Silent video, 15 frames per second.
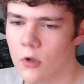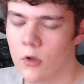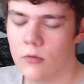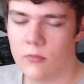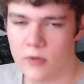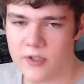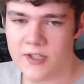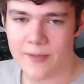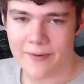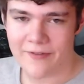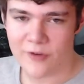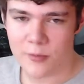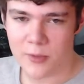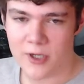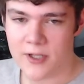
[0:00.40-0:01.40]
What's up,
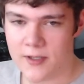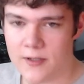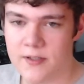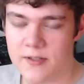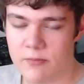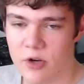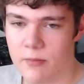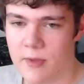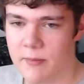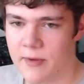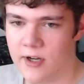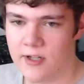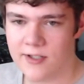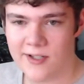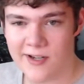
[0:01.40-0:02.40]
everybody? It's your boy Meme
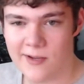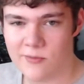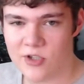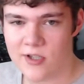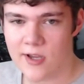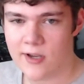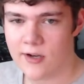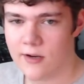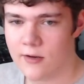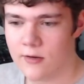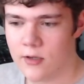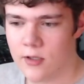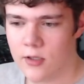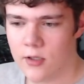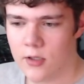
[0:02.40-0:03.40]
here. Today I'm just hanging
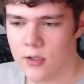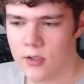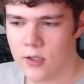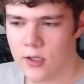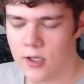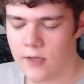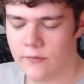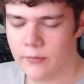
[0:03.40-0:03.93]
out.